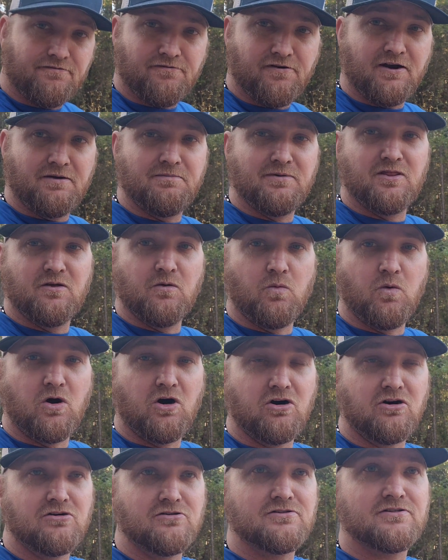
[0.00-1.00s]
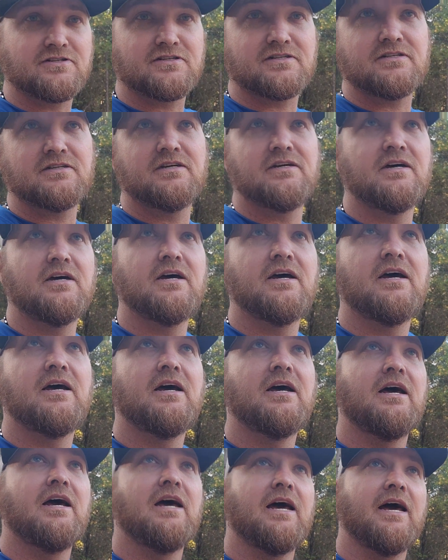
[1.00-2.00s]
framing the walls.
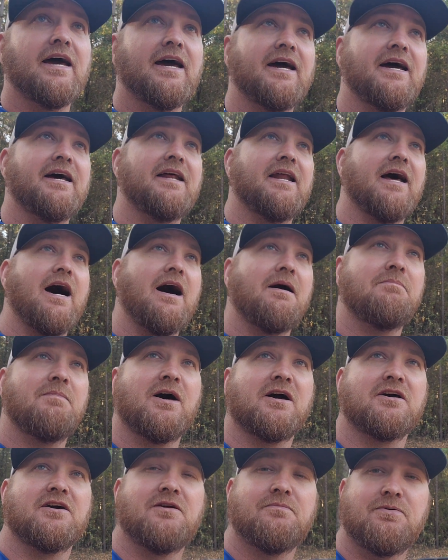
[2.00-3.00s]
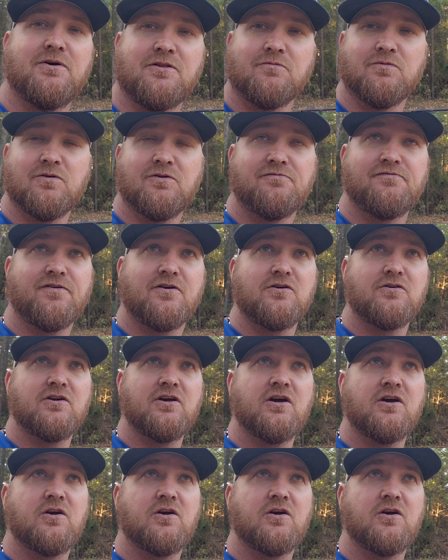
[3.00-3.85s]
And I'm not going to put the roof on